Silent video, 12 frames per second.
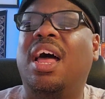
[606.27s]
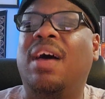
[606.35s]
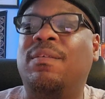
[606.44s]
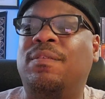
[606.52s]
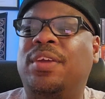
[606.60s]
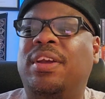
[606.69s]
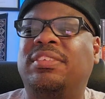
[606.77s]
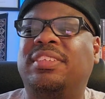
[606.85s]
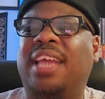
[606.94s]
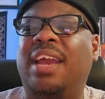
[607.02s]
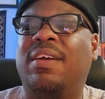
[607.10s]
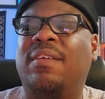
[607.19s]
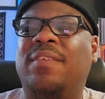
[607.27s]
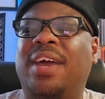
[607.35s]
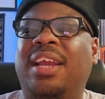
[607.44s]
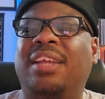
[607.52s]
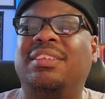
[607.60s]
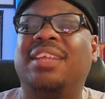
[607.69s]
a fear of
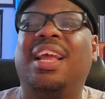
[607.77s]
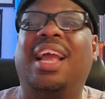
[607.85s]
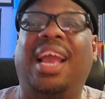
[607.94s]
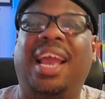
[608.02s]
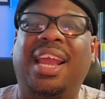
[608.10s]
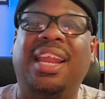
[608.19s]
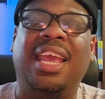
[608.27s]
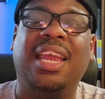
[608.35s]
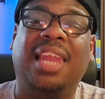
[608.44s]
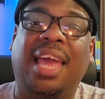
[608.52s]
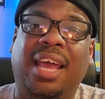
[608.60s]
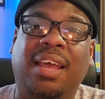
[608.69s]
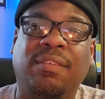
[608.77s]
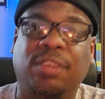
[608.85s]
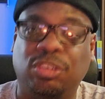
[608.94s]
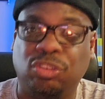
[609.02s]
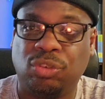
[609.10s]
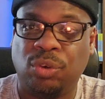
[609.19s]
sacrifice, and a lack of
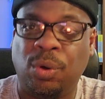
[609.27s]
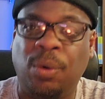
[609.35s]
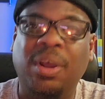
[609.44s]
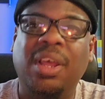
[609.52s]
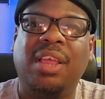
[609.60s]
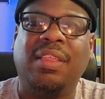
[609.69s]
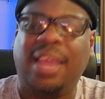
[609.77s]
control.